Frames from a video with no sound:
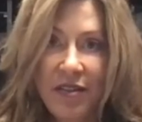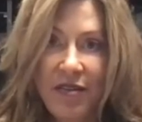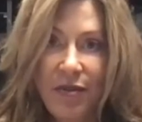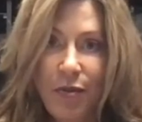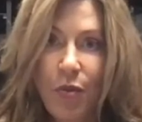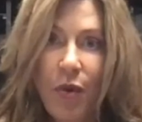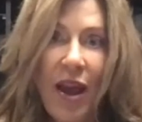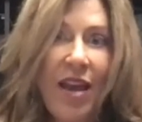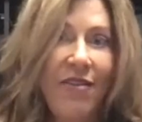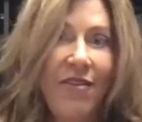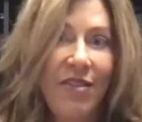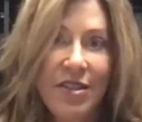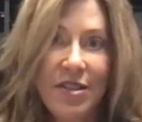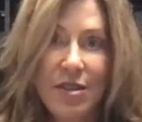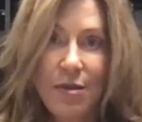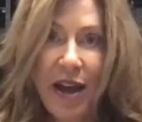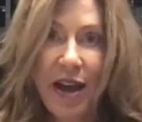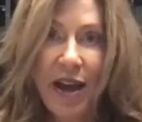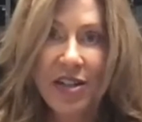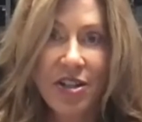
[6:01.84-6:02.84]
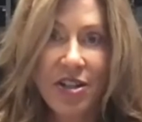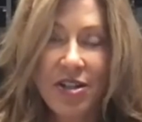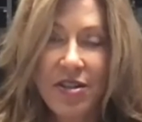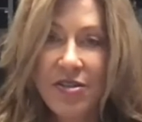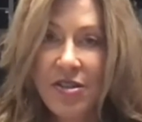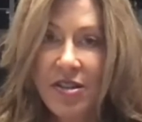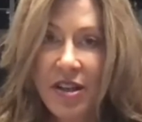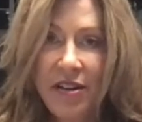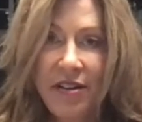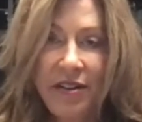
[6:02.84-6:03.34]
waive
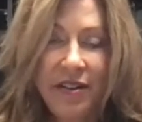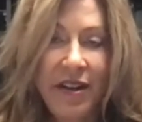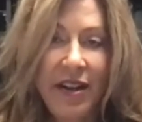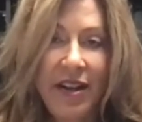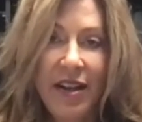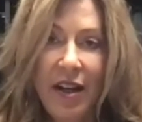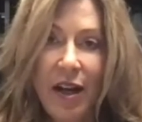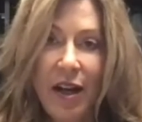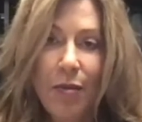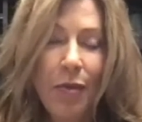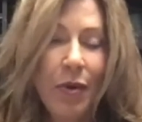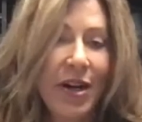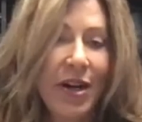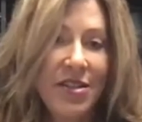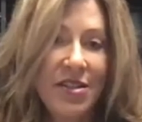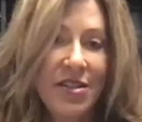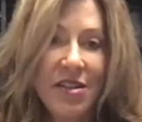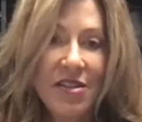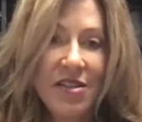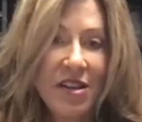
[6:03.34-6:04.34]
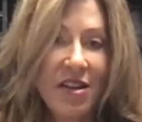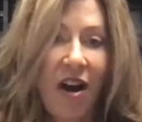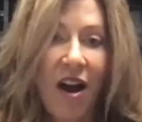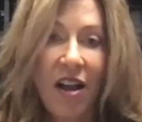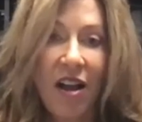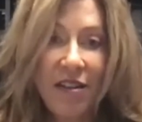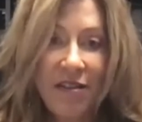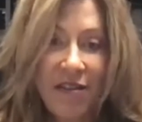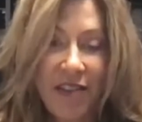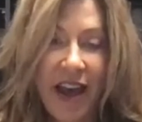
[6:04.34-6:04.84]
inspections and appraisals and
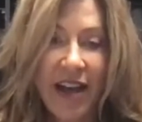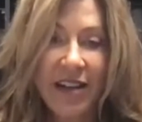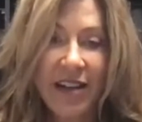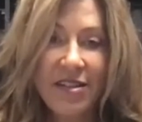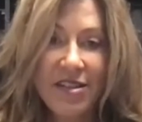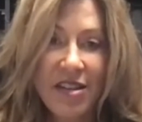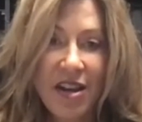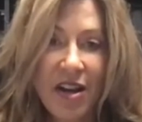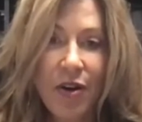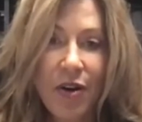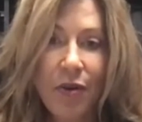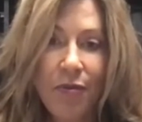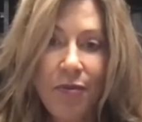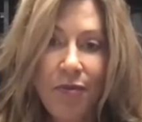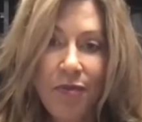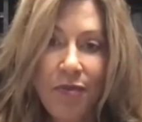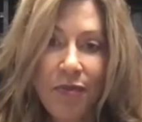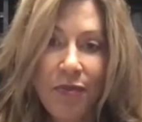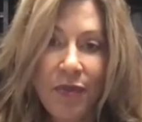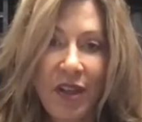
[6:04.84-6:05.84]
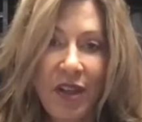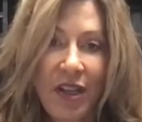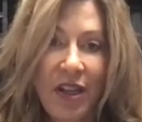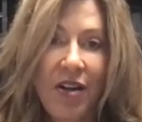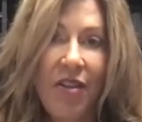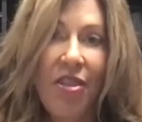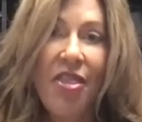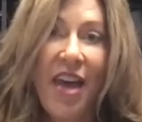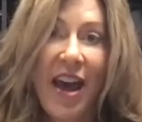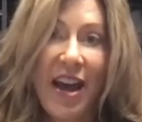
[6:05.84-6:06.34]
all of that? So, you
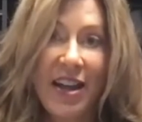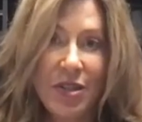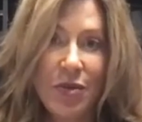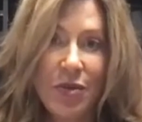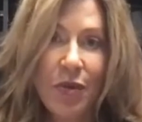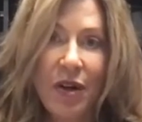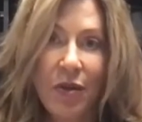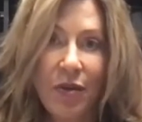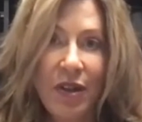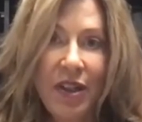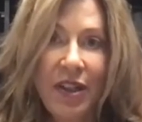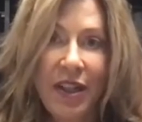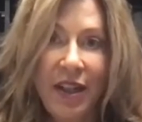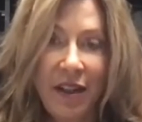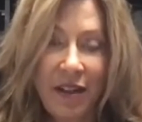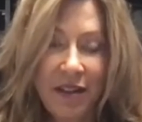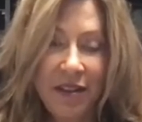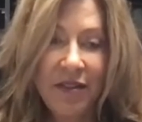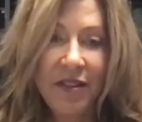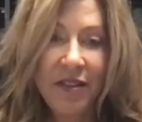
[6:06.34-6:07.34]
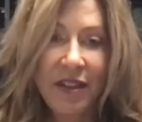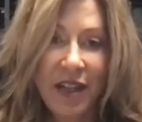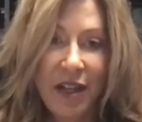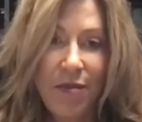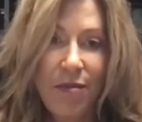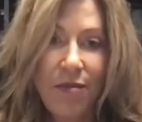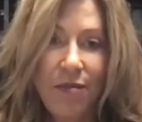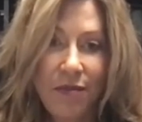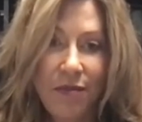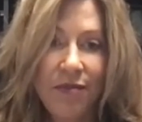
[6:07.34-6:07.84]
know, that's where it really
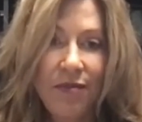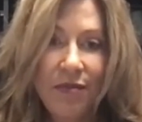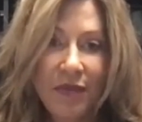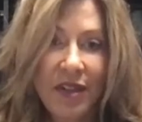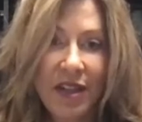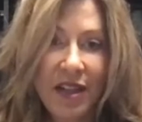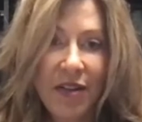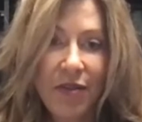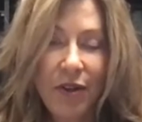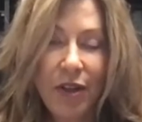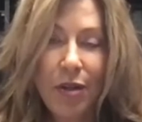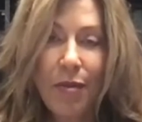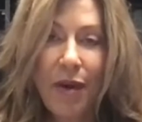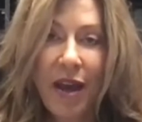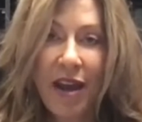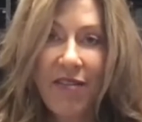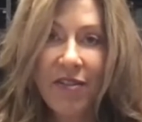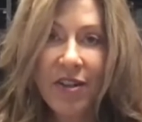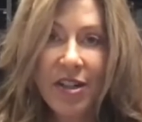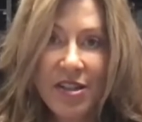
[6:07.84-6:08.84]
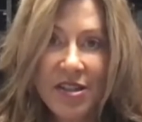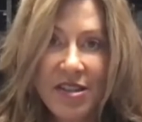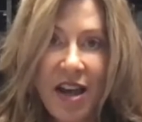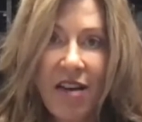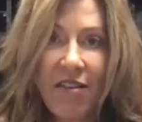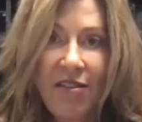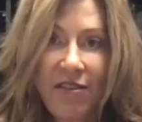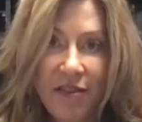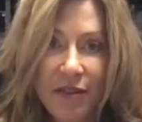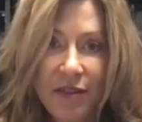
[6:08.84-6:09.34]
can really pay for
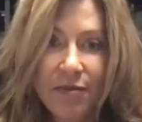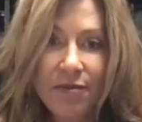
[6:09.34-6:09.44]
itself.